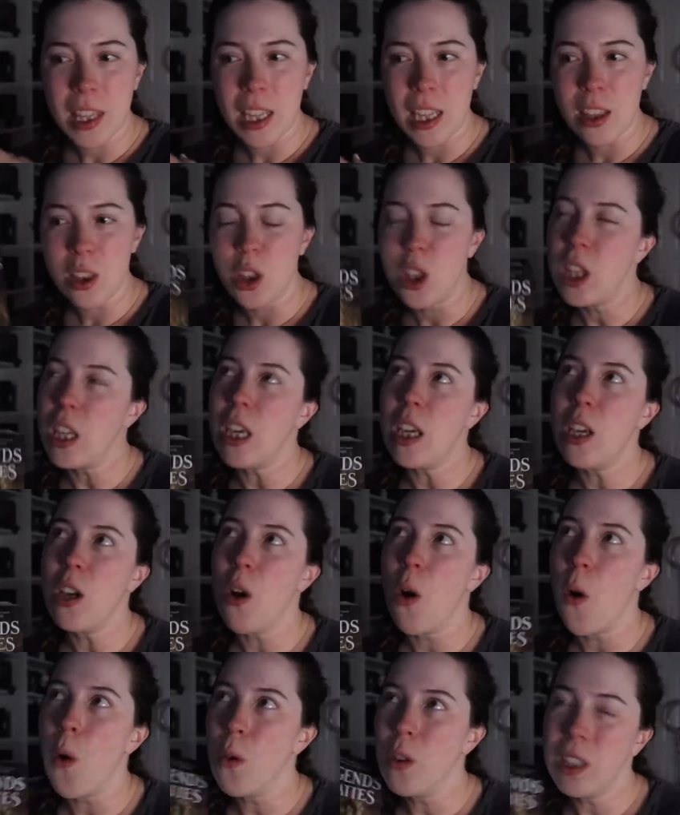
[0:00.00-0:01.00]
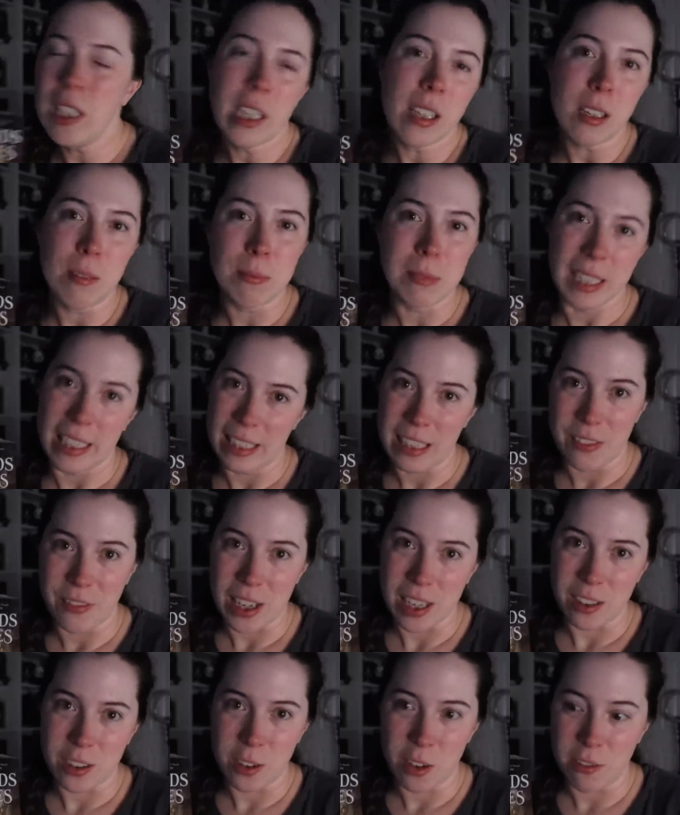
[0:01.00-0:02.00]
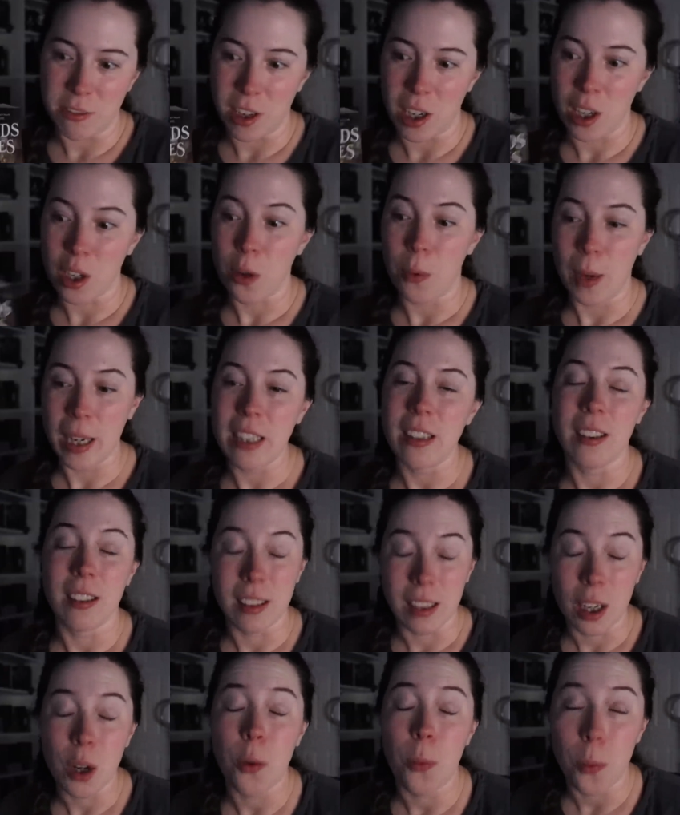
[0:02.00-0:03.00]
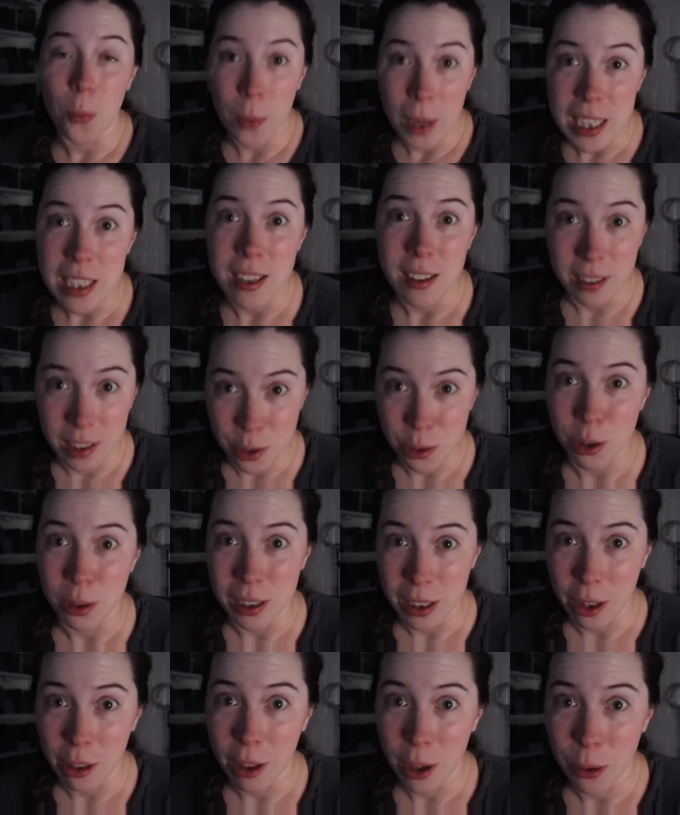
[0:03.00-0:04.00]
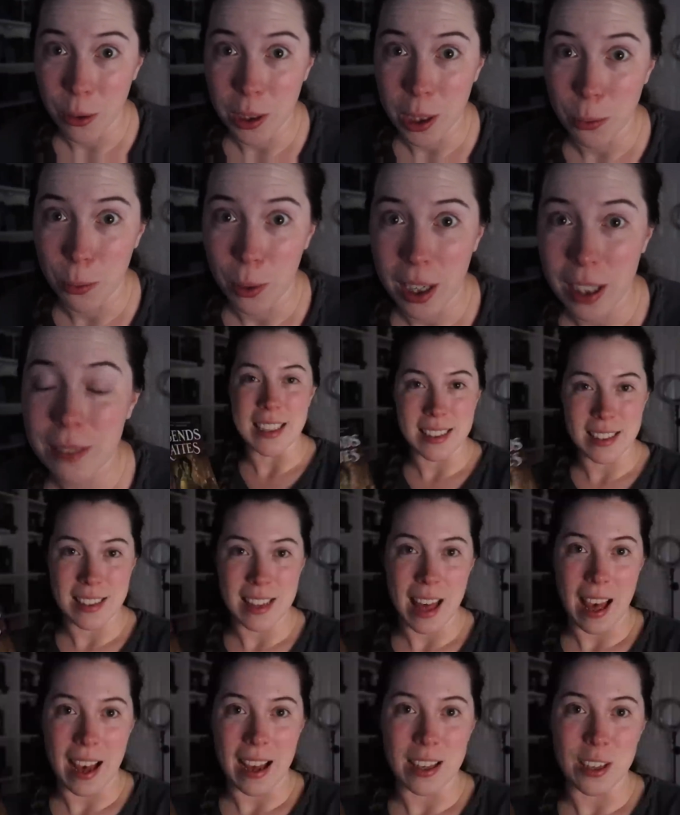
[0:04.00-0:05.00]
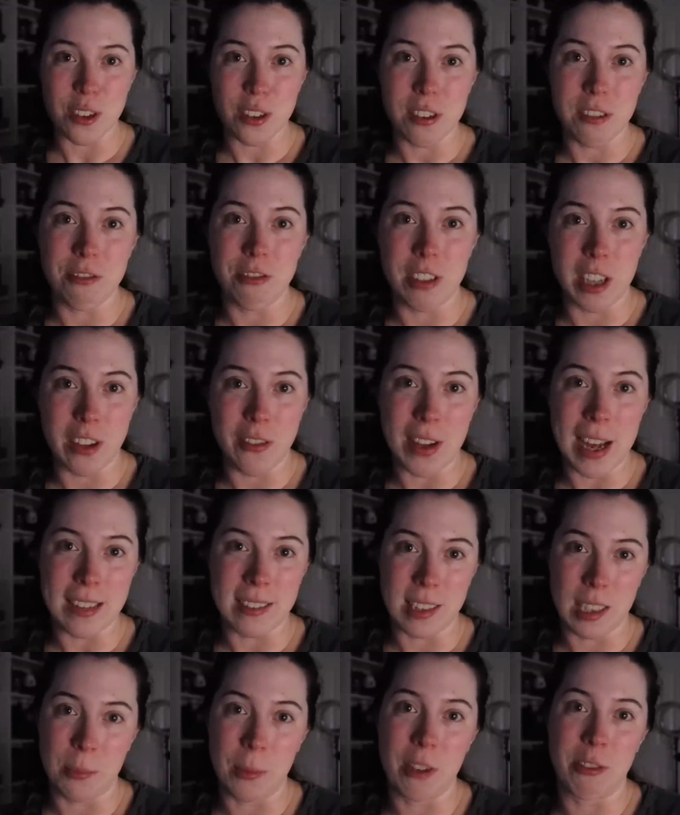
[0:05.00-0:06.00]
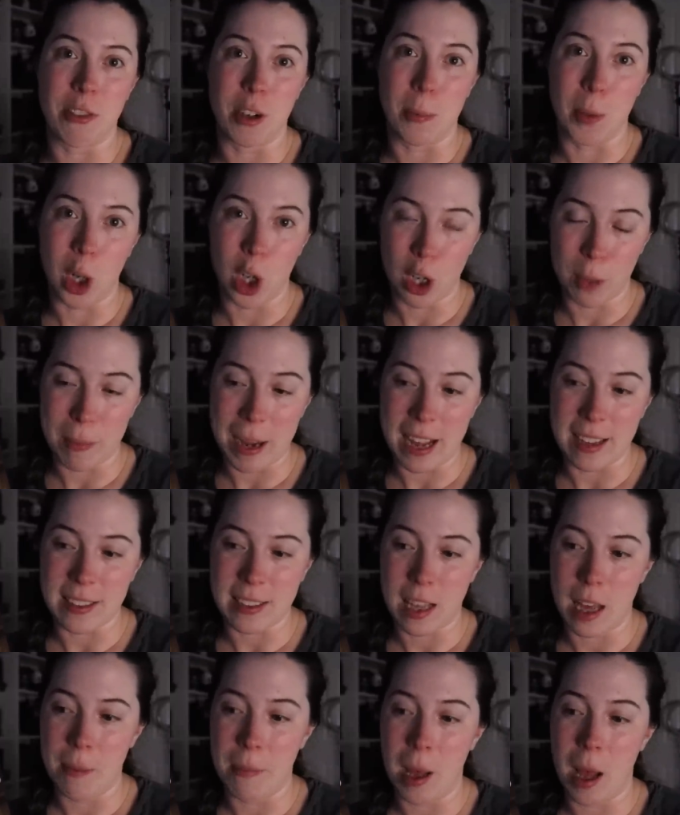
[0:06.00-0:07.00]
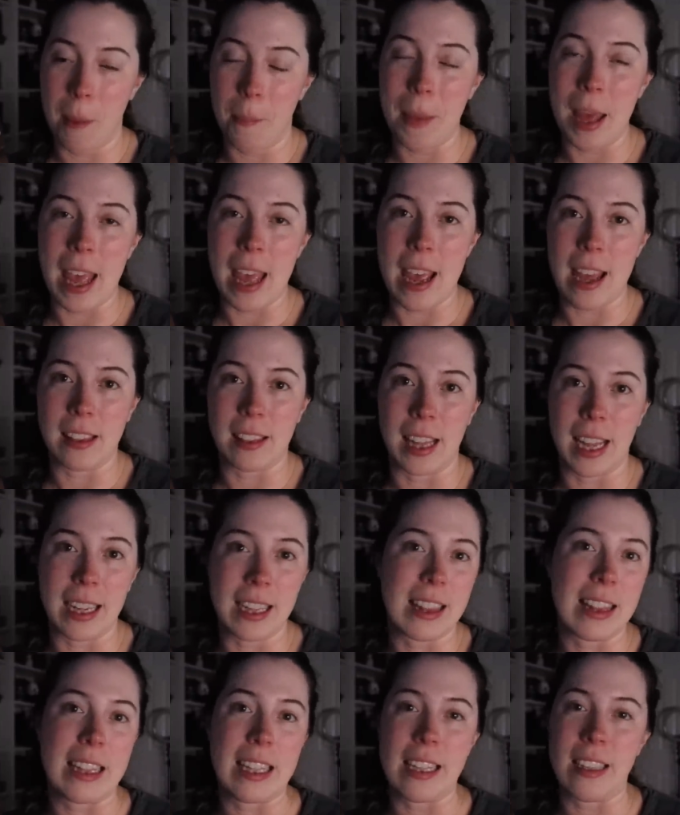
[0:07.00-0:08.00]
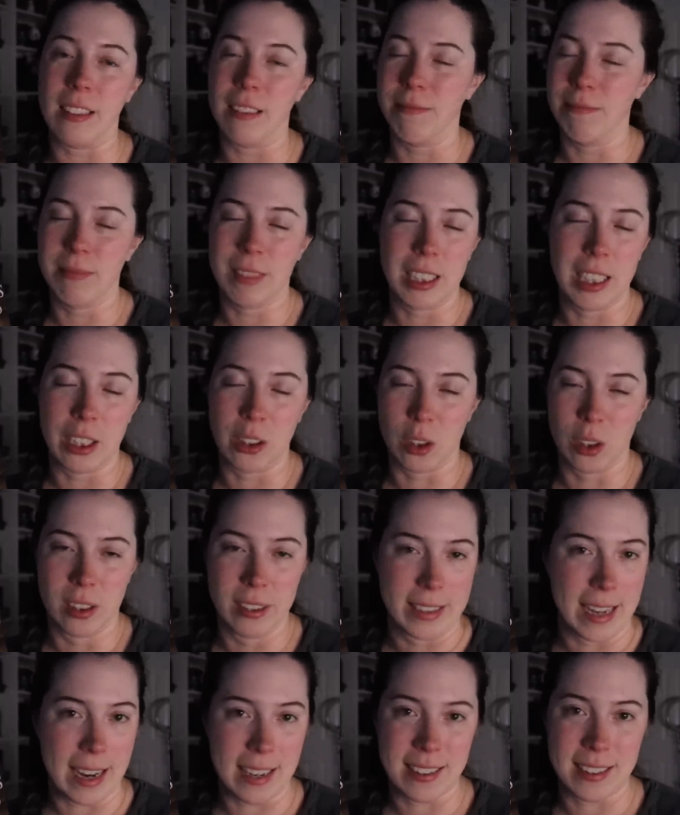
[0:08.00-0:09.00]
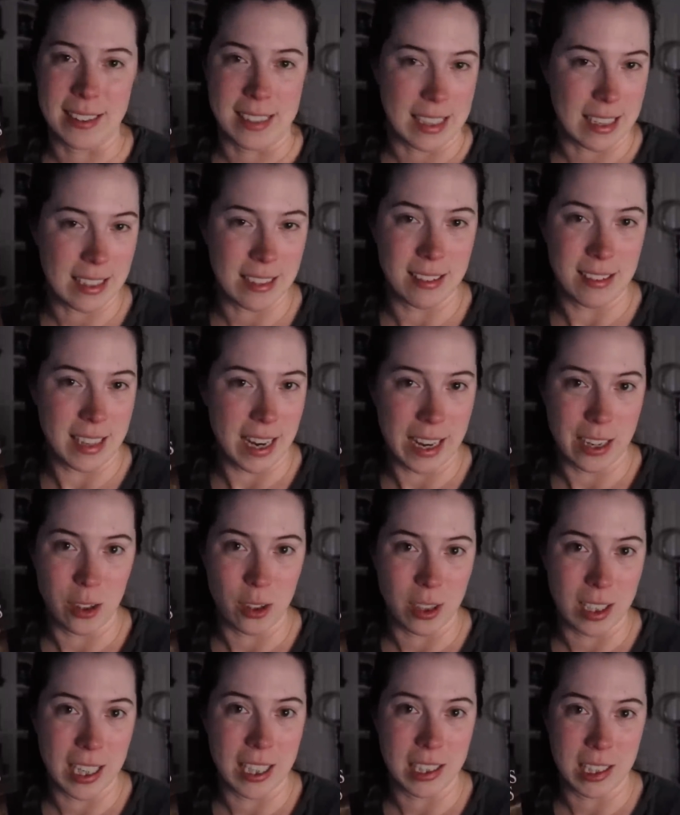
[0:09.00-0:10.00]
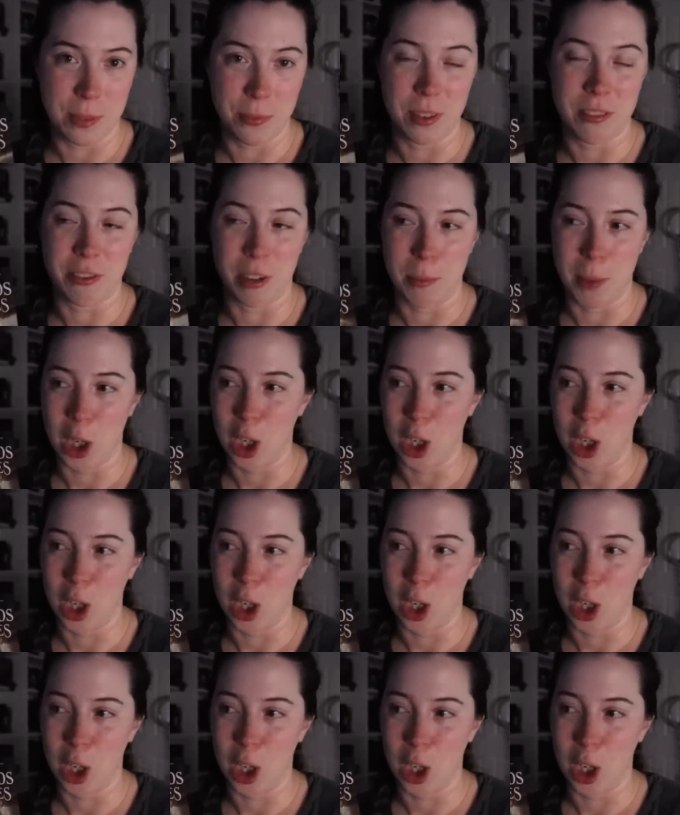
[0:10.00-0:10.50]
The only complaint I've had so far, quite literally the only one, is that Viv had someone from her past come up, and like the literal next scene, Tandry had someone from